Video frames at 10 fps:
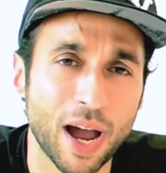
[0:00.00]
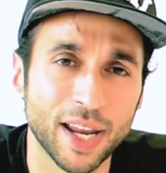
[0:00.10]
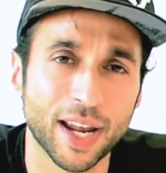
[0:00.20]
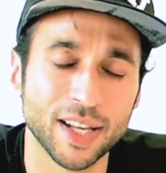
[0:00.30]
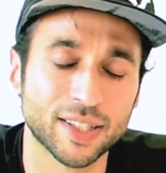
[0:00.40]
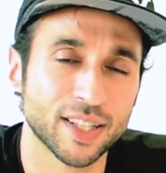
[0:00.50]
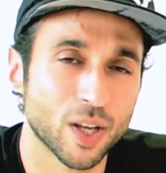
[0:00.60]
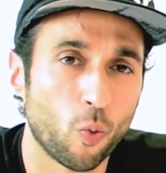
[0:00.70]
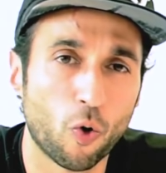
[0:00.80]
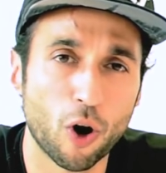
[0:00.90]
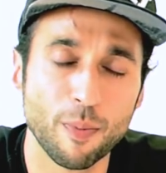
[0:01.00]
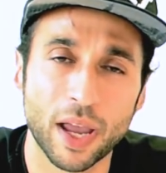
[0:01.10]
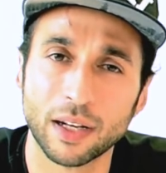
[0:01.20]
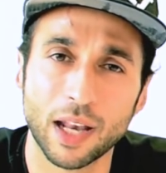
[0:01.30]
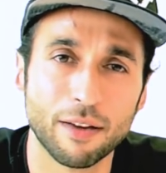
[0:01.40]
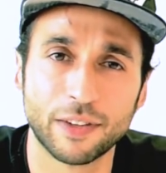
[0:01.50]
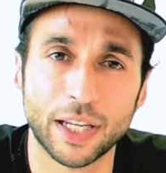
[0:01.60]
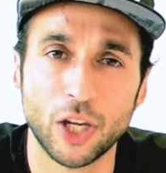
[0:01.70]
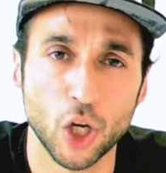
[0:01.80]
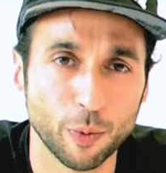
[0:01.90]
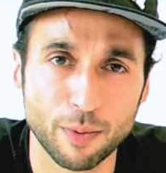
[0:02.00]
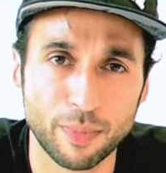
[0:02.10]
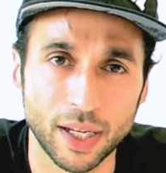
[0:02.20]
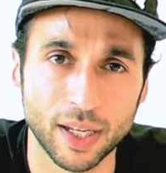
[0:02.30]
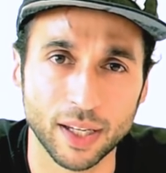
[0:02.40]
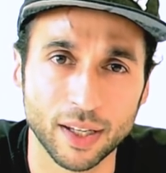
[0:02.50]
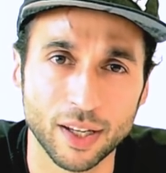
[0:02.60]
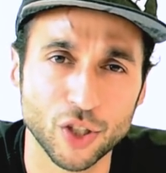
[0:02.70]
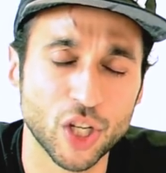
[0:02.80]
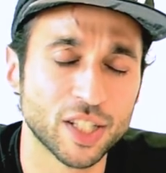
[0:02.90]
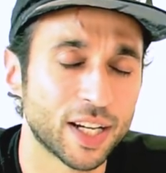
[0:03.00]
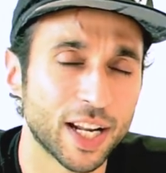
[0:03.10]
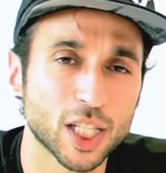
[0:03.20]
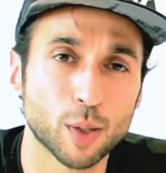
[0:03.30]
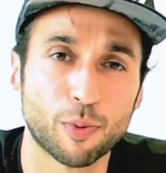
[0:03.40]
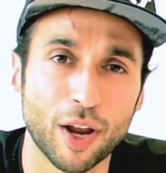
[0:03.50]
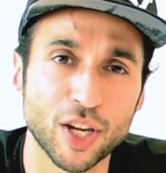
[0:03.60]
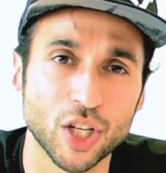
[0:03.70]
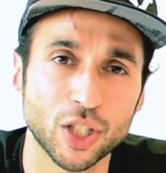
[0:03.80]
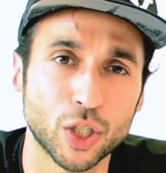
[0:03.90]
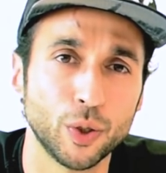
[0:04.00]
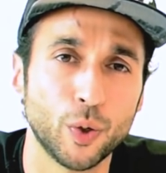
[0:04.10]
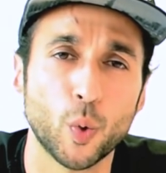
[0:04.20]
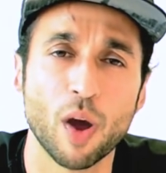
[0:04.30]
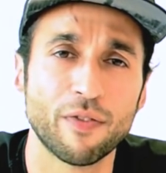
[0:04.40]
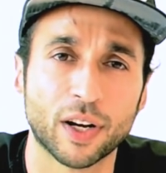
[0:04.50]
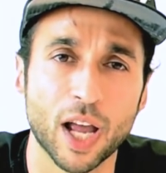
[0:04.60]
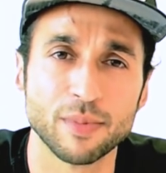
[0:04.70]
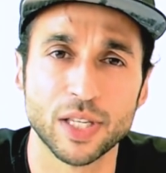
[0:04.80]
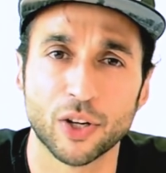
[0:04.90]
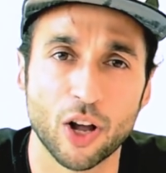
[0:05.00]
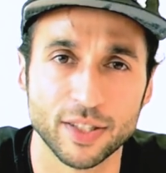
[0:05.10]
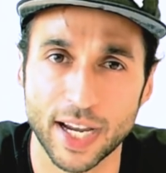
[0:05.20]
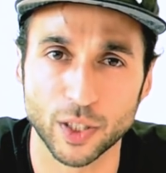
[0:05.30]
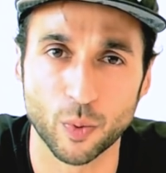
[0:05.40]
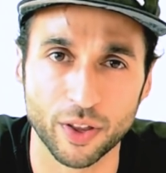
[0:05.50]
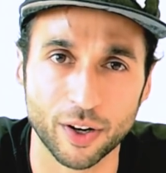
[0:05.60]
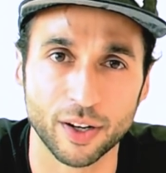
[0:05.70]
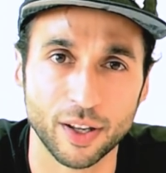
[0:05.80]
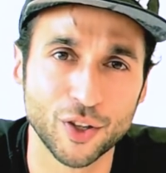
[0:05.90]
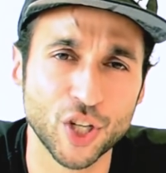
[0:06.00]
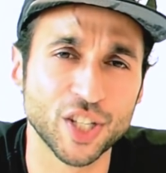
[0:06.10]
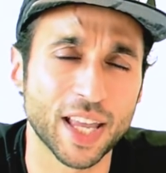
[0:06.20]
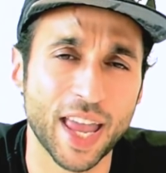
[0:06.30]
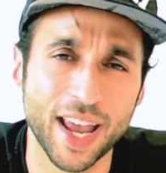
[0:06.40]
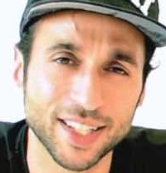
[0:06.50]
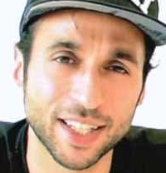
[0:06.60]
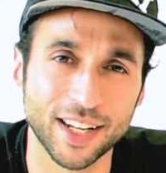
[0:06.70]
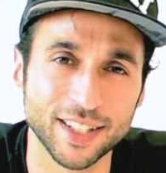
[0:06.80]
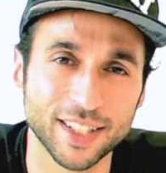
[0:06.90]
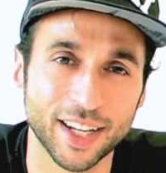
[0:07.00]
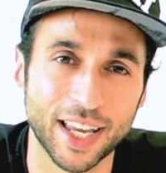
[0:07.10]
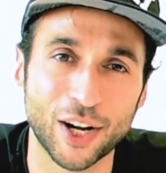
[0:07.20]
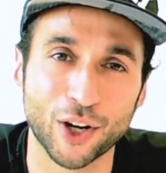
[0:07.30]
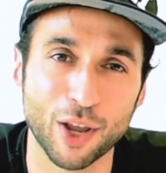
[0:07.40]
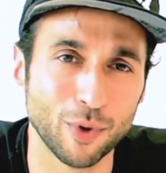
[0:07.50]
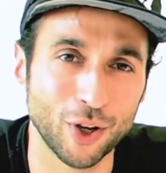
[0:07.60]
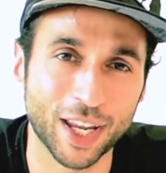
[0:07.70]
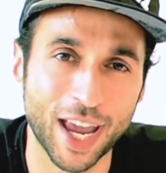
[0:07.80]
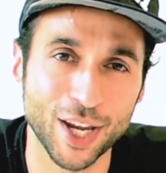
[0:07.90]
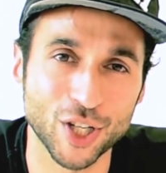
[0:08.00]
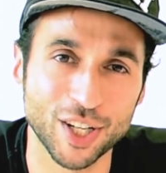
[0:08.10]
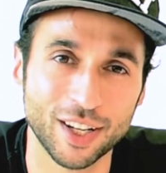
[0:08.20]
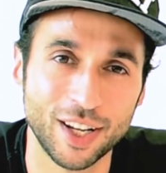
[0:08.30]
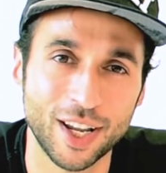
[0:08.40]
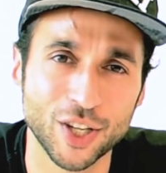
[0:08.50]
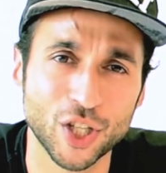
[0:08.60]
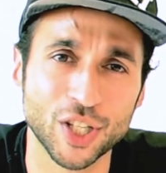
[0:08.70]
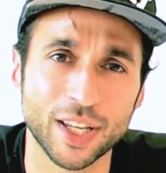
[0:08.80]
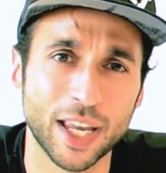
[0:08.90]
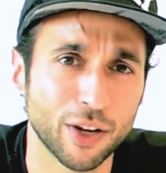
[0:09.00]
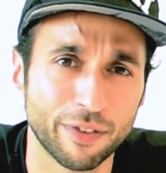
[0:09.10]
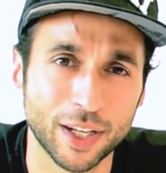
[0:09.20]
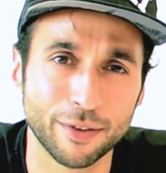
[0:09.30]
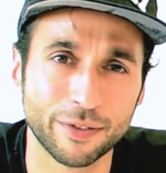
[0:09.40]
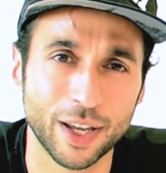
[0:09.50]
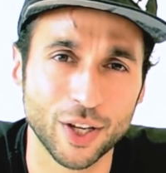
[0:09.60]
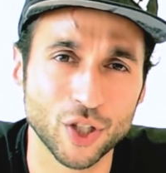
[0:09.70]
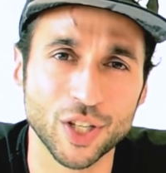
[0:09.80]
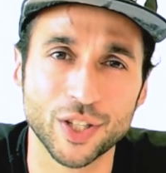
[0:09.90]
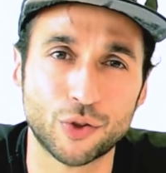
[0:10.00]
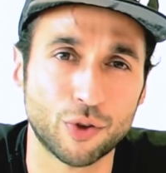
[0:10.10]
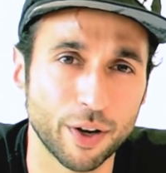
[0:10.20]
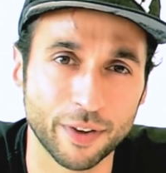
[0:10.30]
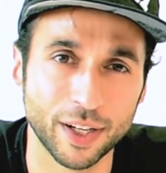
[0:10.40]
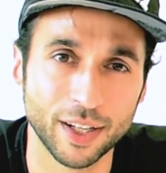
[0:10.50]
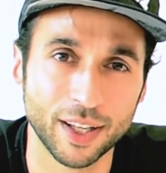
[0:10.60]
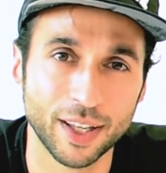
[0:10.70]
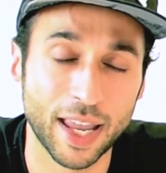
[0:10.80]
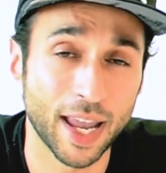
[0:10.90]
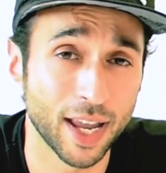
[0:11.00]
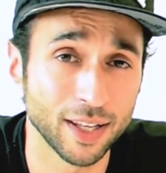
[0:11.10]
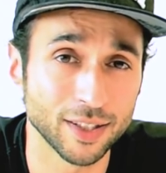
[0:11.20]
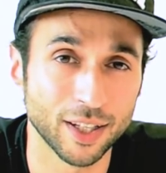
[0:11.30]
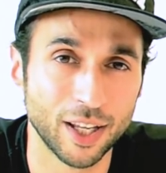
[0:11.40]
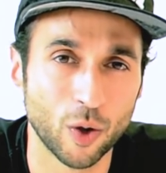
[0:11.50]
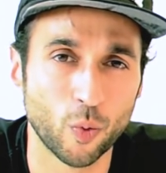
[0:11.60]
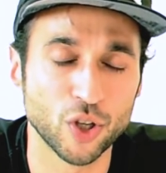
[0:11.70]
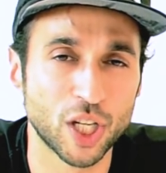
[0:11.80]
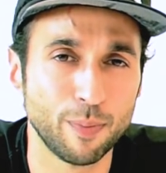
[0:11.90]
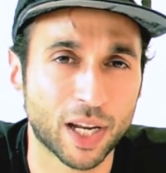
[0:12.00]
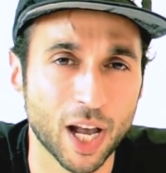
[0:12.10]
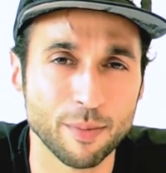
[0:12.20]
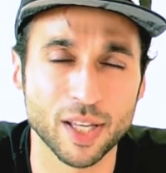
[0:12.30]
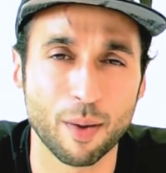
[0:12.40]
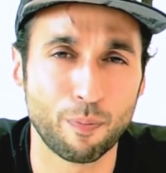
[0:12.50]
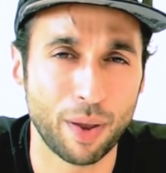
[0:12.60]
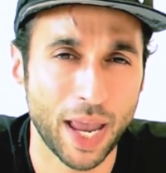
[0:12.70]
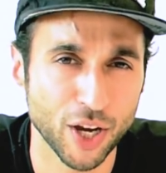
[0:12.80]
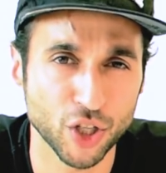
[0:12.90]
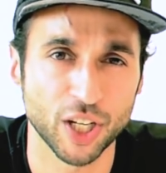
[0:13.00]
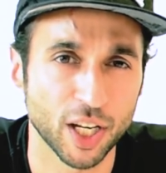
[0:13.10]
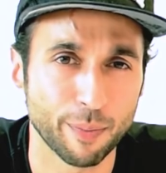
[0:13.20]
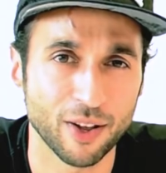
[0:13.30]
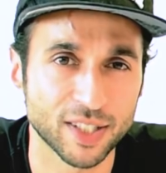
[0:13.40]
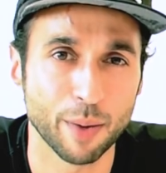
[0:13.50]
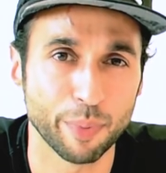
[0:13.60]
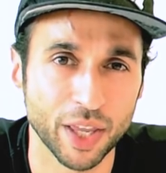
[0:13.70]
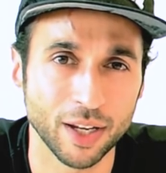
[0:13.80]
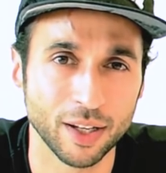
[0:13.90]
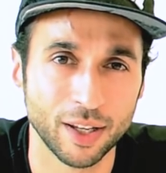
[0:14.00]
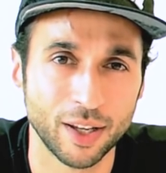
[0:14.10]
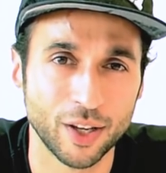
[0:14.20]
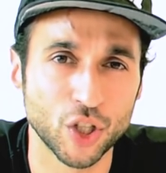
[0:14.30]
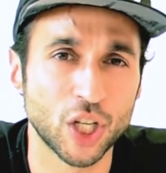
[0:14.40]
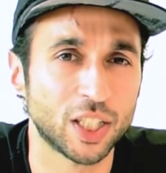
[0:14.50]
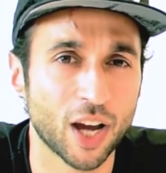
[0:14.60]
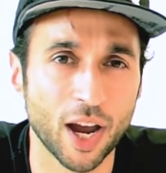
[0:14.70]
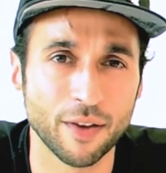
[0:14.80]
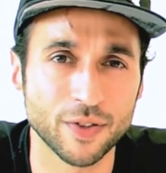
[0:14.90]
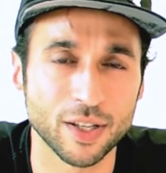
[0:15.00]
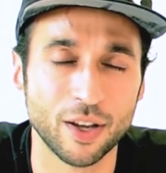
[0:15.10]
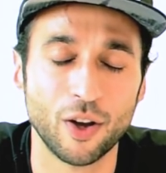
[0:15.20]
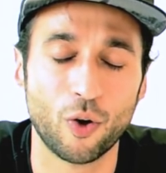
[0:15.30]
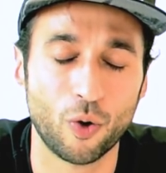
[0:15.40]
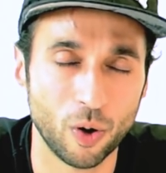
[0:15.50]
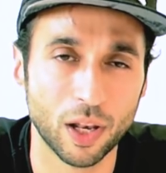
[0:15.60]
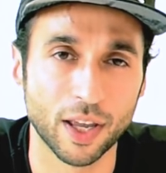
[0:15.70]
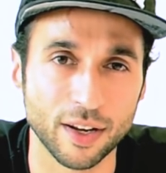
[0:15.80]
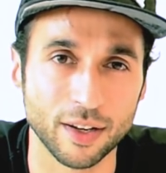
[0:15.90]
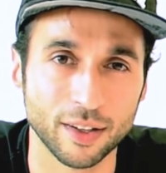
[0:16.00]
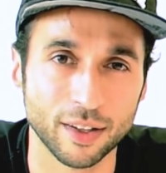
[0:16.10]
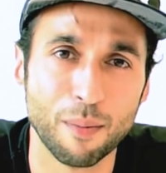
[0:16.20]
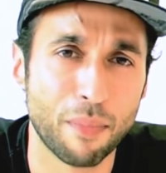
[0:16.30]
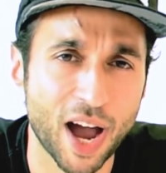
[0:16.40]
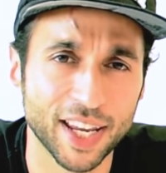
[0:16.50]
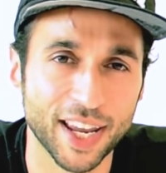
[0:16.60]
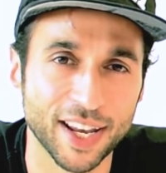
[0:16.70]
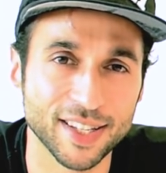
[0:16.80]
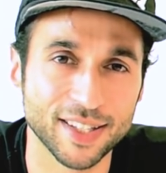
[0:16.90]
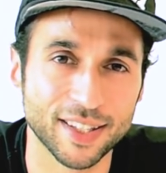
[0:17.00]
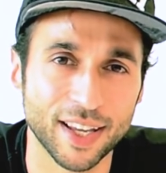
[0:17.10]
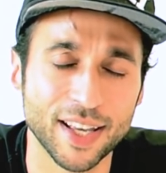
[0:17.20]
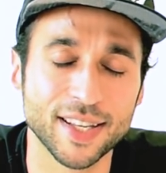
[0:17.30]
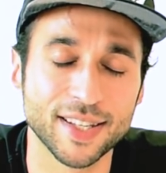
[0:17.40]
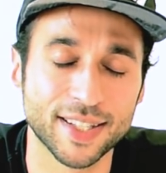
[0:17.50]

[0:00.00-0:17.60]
My guest is a warm and lovely human being. She's an inspiration to whoever comes in contact with her. She's excellent in her communication, she's innovative, she's driven, and when she becomes passionate about something, she dives all in. My guest is a